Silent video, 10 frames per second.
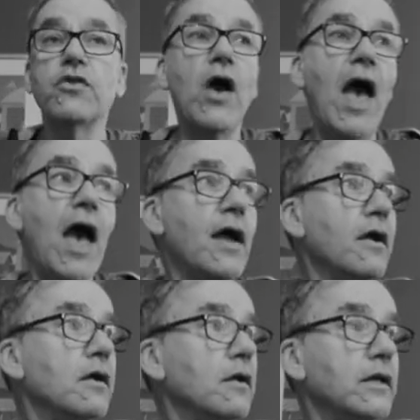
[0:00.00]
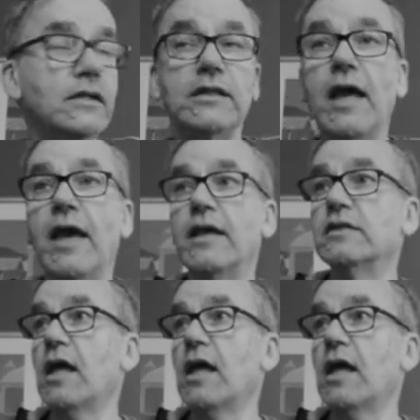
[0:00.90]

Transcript: the angle it takes,